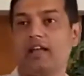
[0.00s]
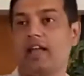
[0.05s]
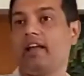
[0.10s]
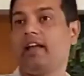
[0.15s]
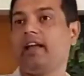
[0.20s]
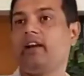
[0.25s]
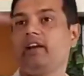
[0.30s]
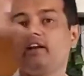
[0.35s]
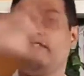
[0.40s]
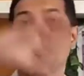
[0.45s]

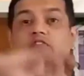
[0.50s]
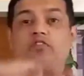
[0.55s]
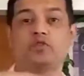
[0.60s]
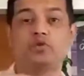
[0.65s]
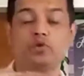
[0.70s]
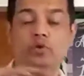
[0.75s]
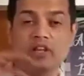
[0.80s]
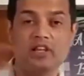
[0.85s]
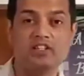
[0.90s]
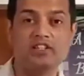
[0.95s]
I had,
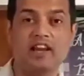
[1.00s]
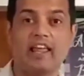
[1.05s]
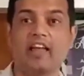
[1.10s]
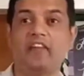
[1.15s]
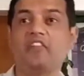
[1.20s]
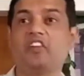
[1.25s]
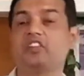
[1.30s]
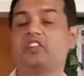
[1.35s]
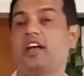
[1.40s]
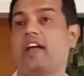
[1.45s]
in today's
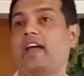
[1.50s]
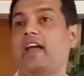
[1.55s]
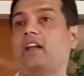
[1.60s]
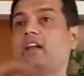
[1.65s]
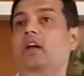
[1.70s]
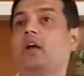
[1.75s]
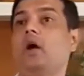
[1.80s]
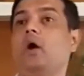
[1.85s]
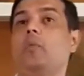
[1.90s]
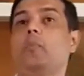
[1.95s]
language, I
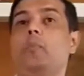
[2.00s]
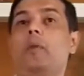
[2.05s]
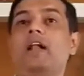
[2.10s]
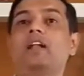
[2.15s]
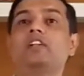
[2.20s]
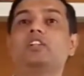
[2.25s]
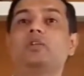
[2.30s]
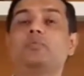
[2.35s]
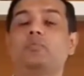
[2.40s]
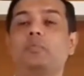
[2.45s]
had
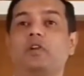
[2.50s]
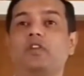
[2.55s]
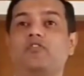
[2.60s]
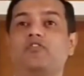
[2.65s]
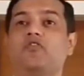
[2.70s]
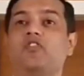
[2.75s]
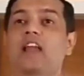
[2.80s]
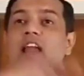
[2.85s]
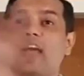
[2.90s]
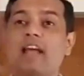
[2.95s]
multiple
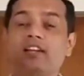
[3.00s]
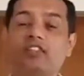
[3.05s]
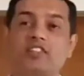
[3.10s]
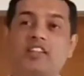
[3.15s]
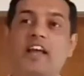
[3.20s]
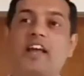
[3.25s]
flats,